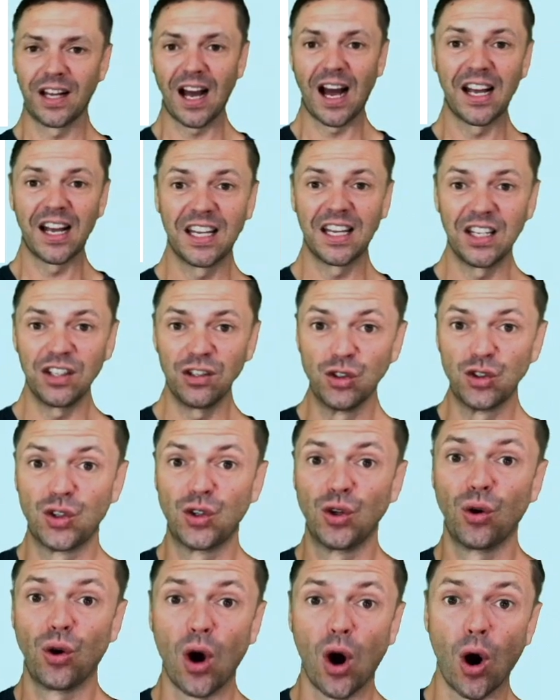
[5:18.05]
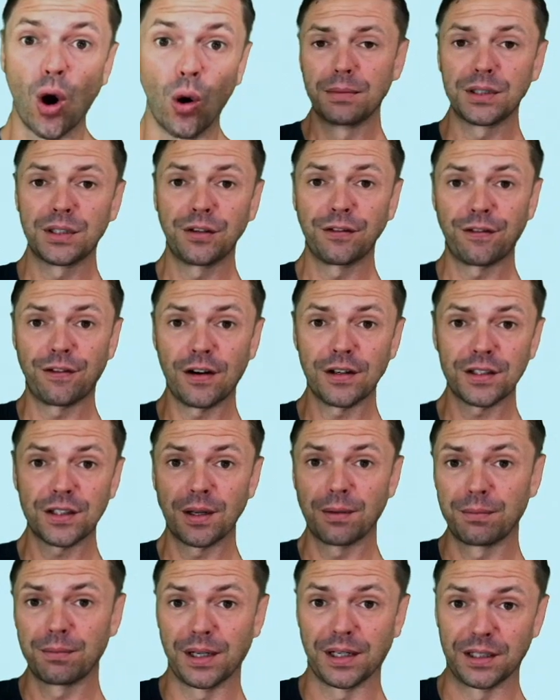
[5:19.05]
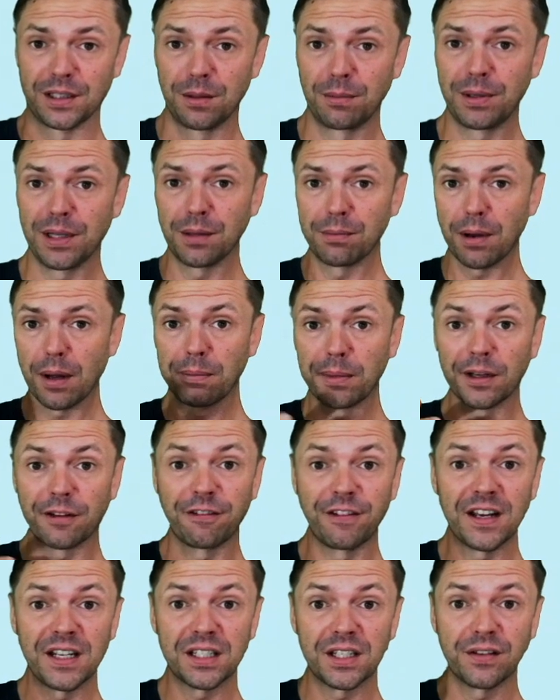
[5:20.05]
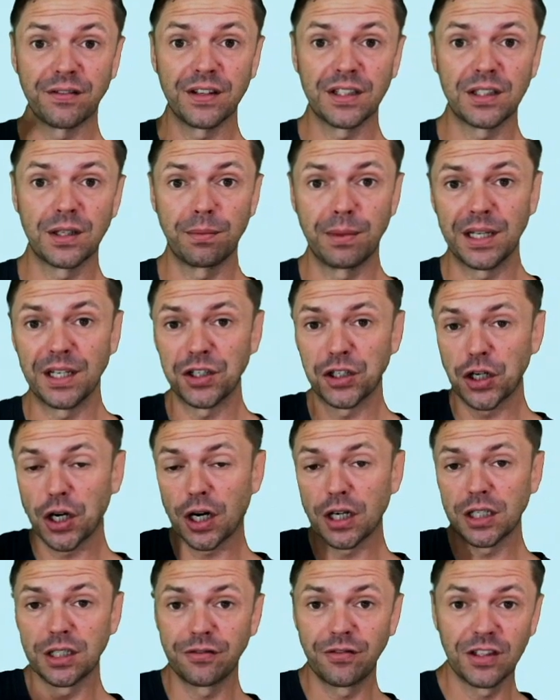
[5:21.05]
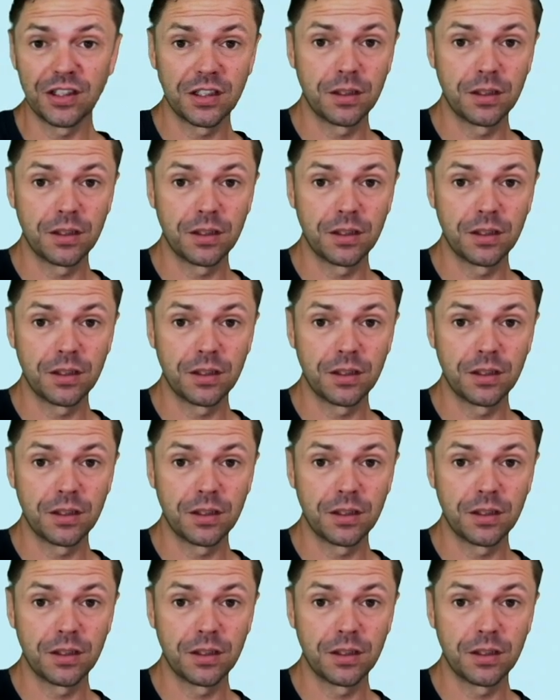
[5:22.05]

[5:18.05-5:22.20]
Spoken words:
I get used to go, but to front something, to be the public face of it, to be in charge of it,